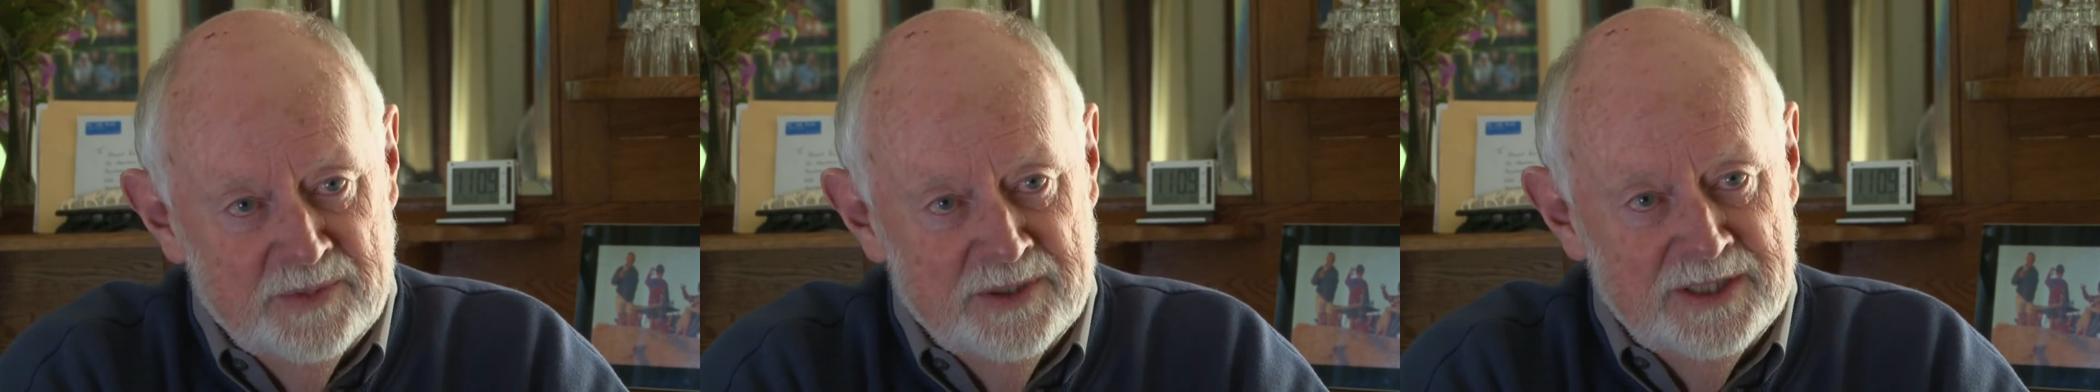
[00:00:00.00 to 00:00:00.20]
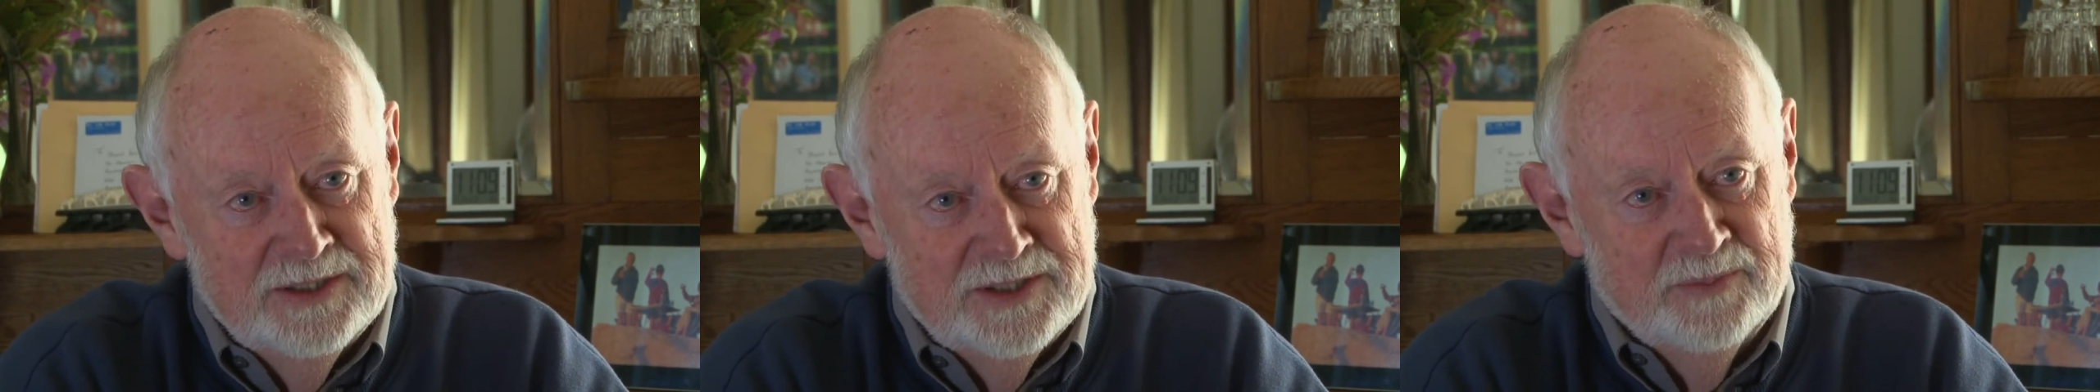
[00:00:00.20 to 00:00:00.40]

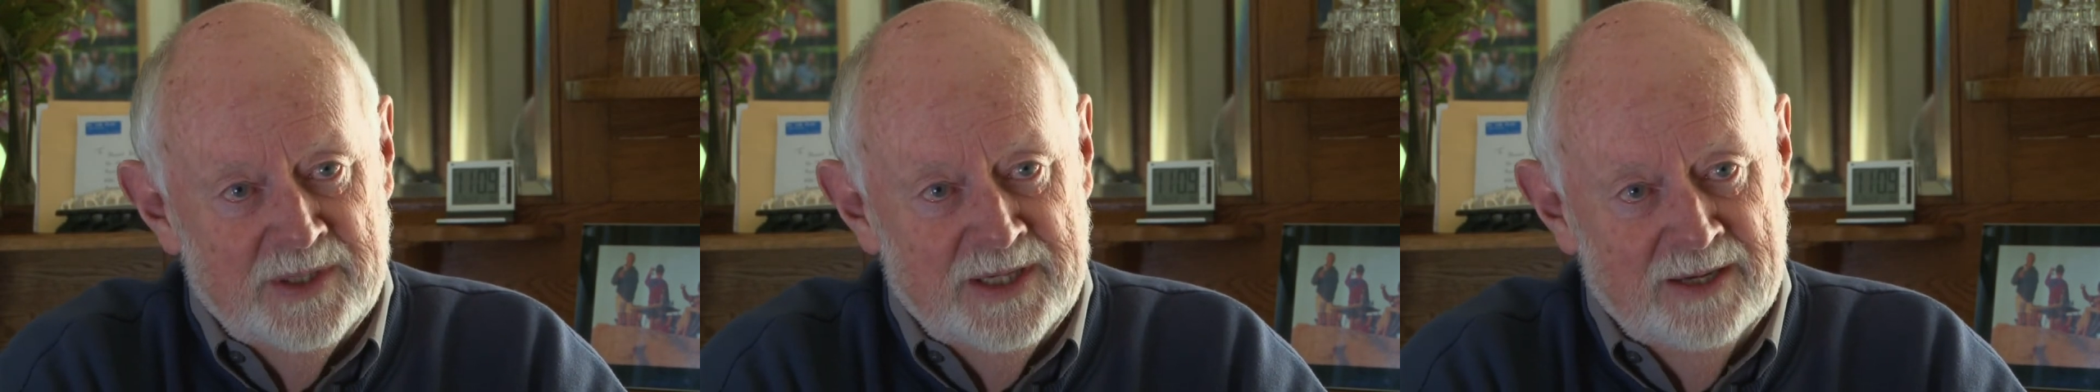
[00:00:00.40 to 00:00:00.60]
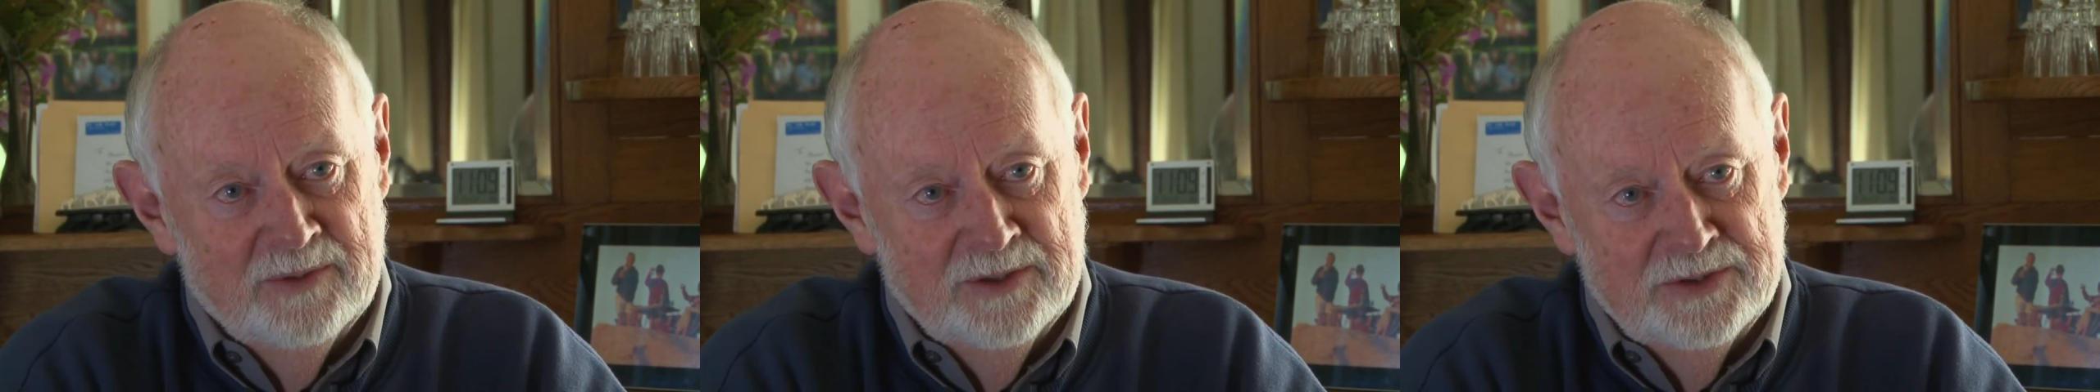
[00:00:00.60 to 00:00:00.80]
me to
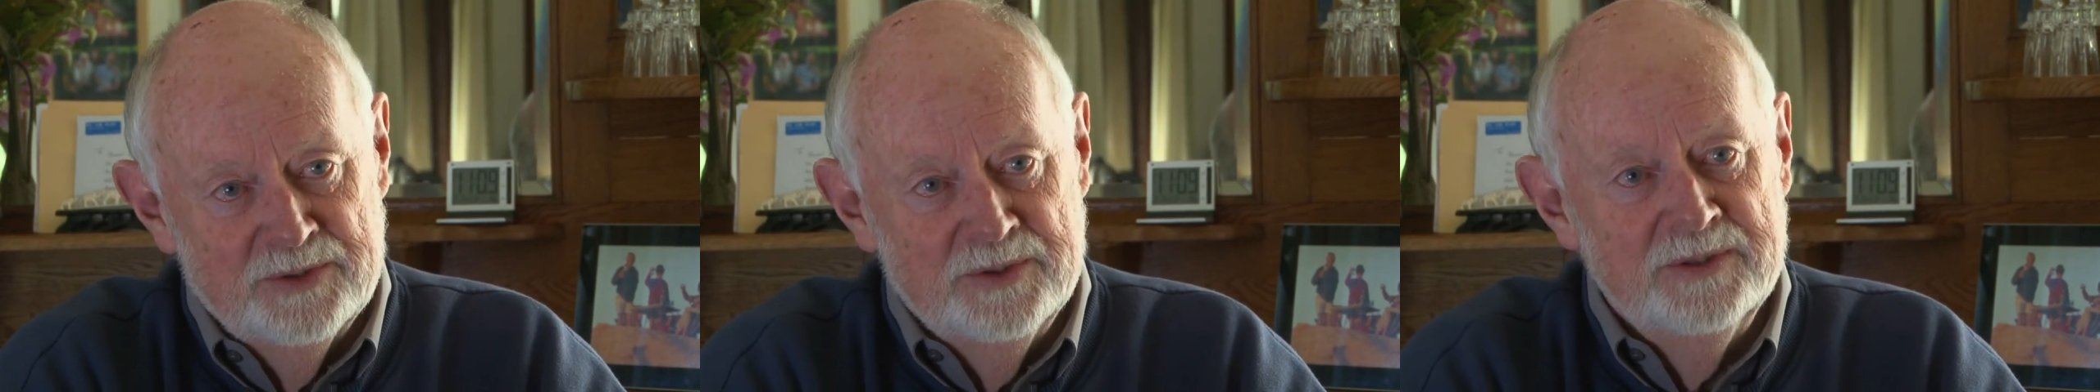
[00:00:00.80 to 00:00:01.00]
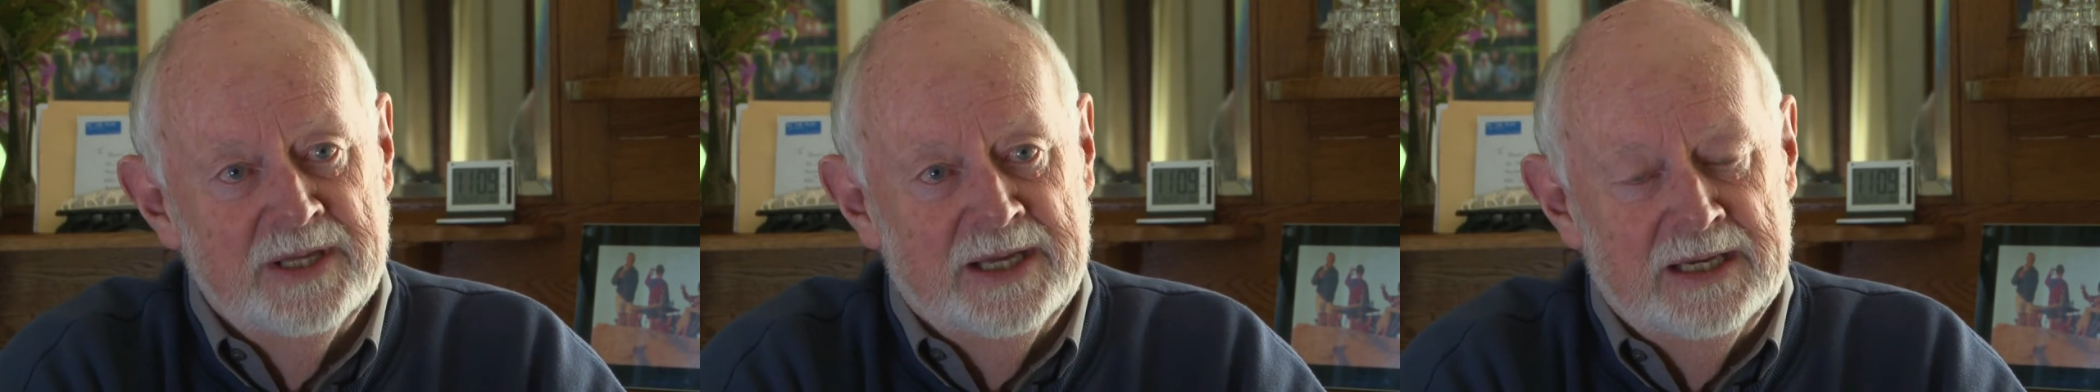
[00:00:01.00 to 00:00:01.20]
be able to
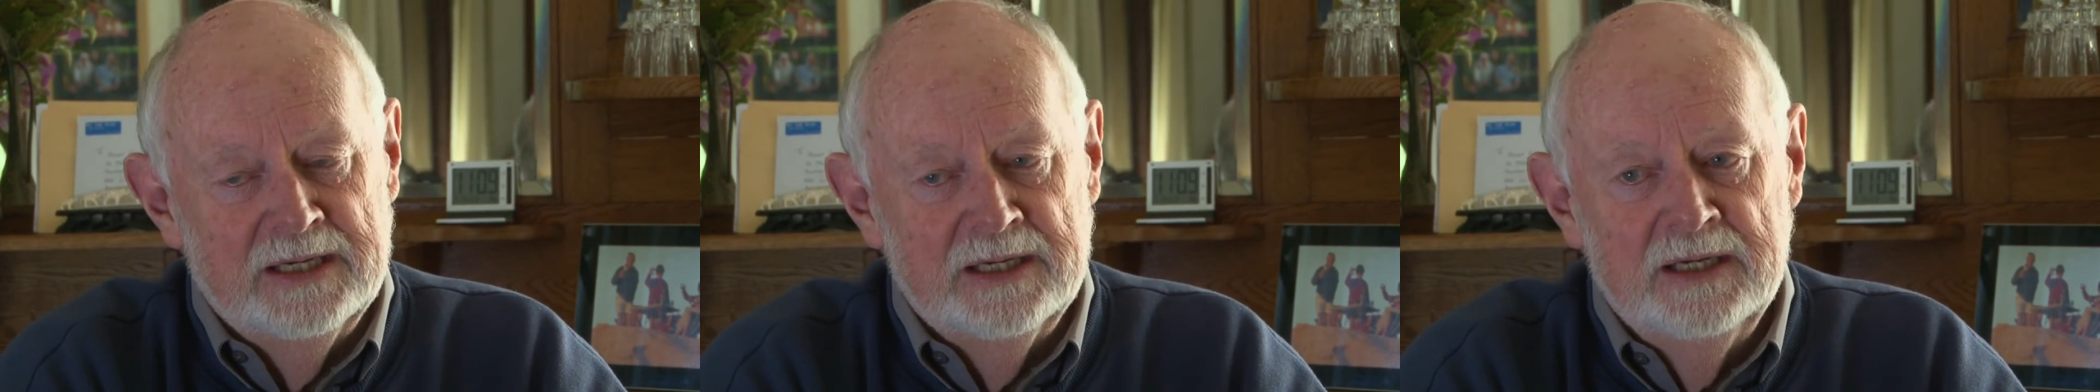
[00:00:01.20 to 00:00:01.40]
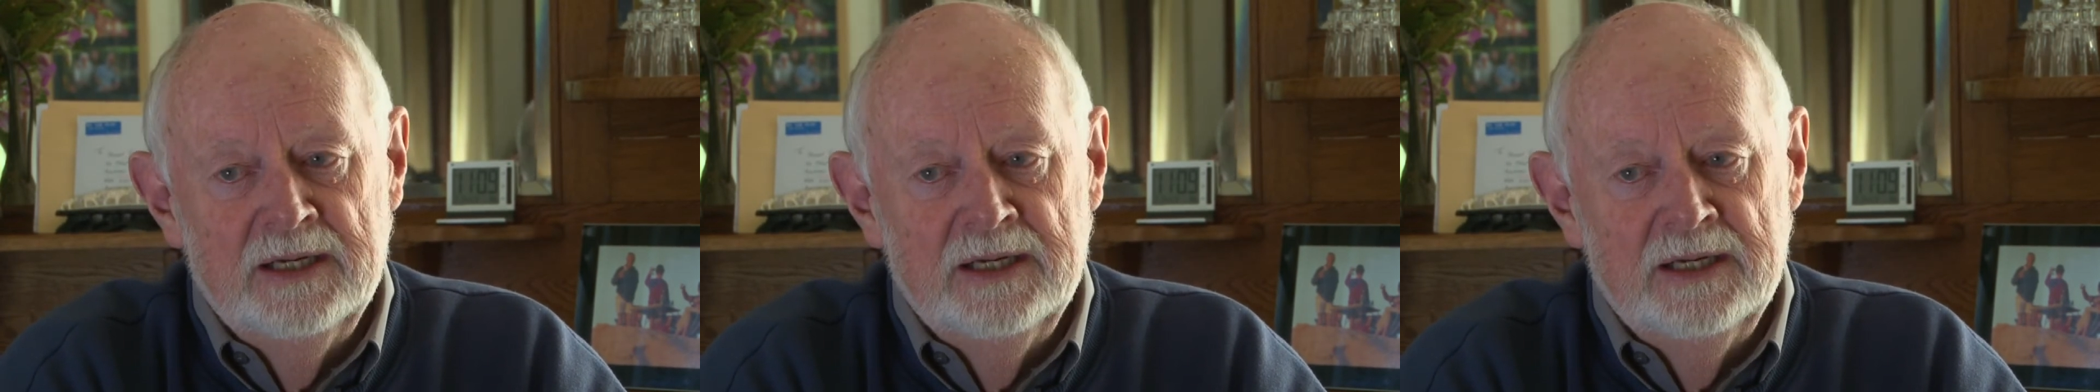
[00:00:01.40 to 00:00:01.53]
do that.